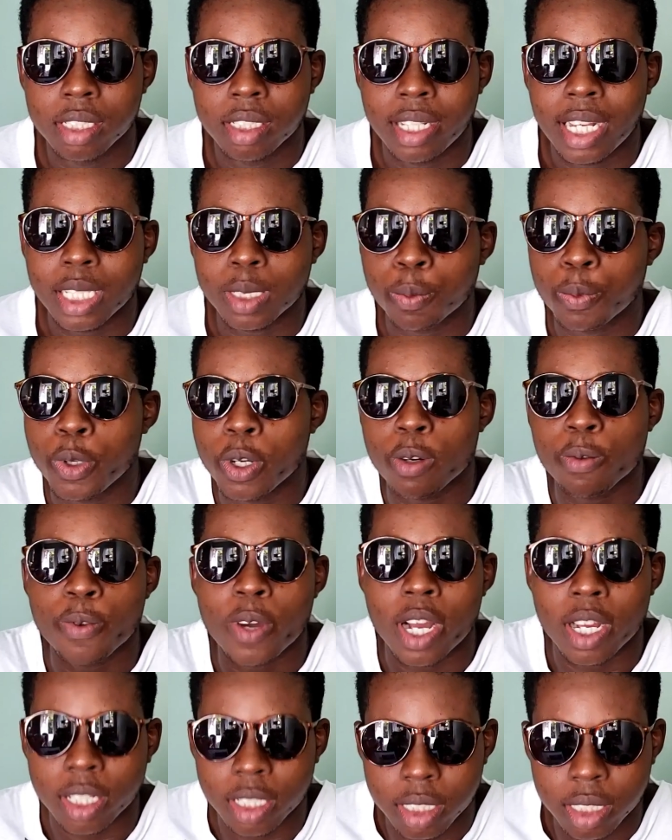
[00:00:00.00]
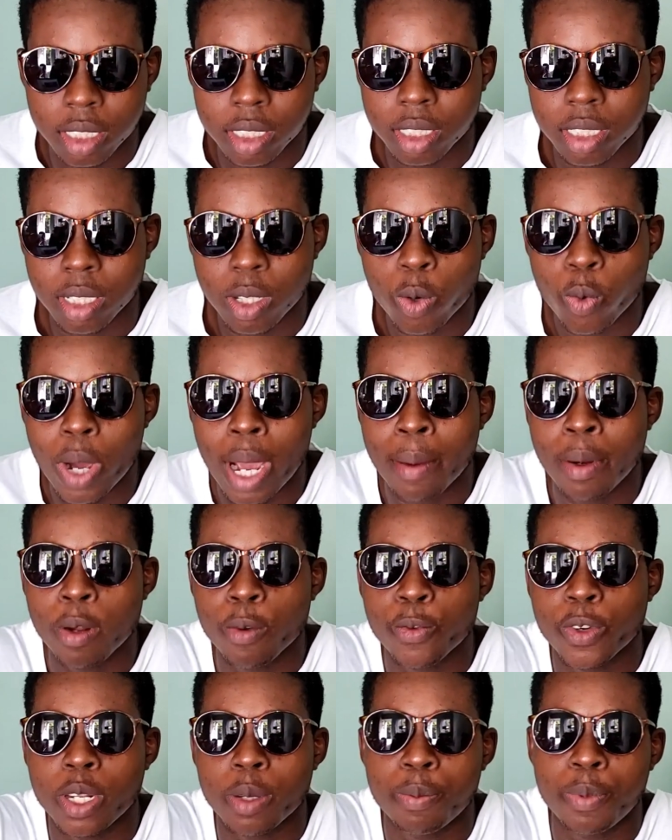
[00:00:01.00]
That's pure fox. Why am I
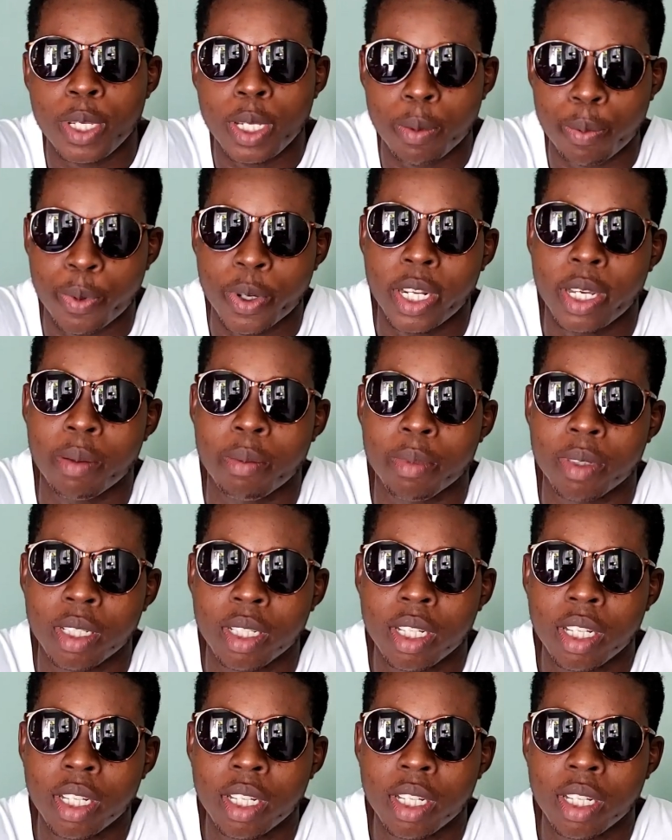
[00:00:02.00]
for the people them?